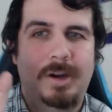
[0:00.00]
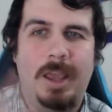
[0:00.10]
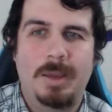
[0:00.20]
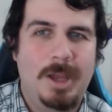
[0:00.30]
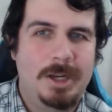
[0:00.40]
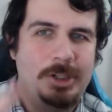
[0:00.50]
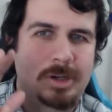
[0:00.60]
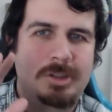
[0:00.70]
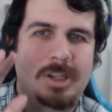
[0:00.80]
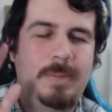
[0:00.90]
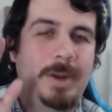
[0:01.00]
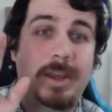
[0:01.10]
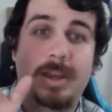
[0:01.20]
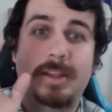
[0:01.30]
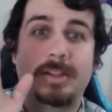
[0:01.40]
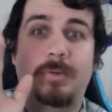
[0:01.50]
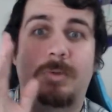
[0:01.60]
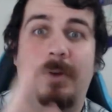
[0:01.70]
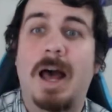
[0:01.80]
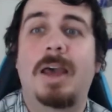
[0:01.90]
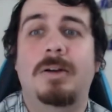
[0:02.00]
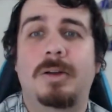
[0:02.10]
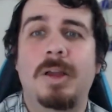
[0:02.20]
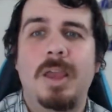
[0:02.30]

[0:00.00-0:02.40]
Hangman shows up and he is vile.